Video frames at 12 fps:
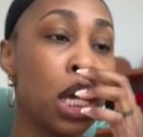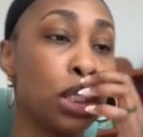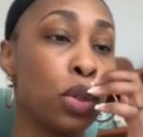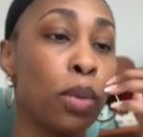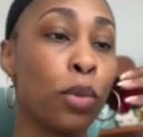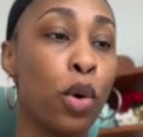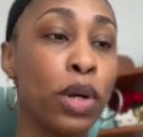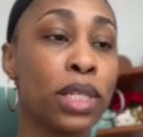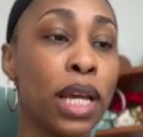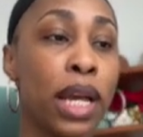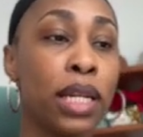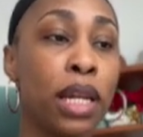So I'm going
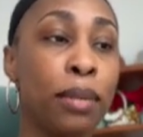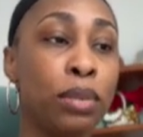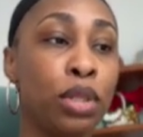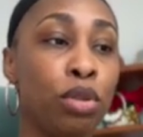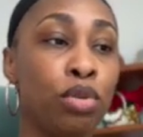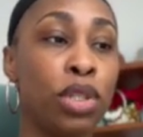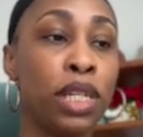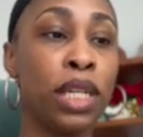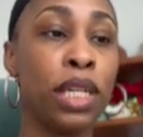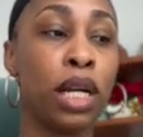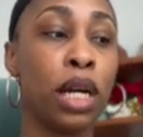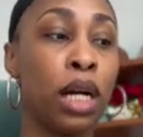to end up
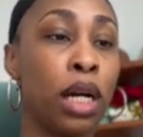using